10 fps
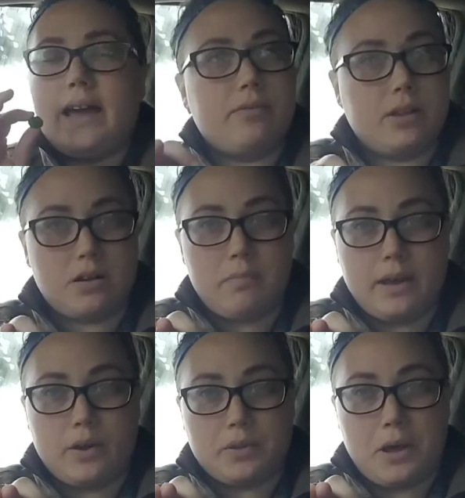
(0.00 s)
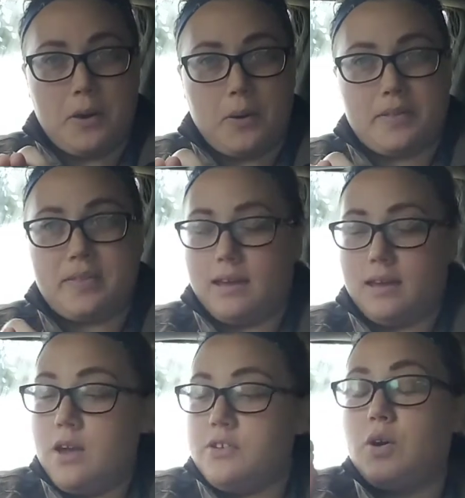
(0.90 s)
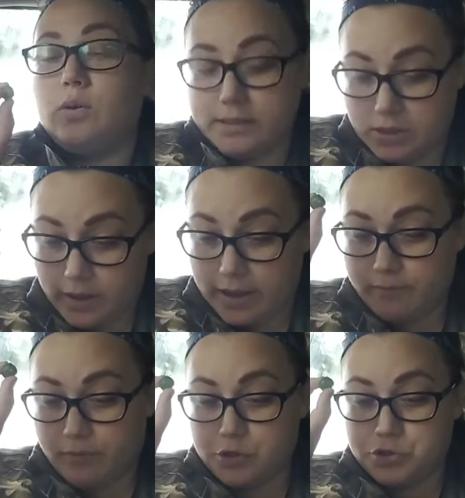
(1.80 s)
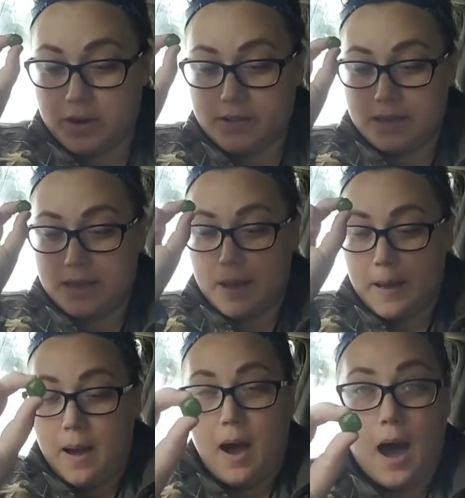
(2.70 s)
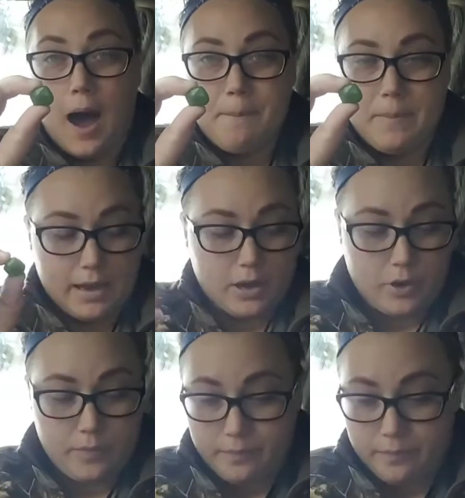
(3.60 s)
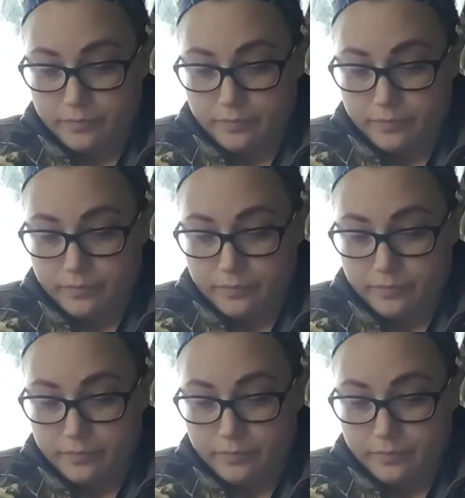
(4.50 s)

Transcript: They have a lot of mango though, I think. So let's go ahead and first try the hot mango.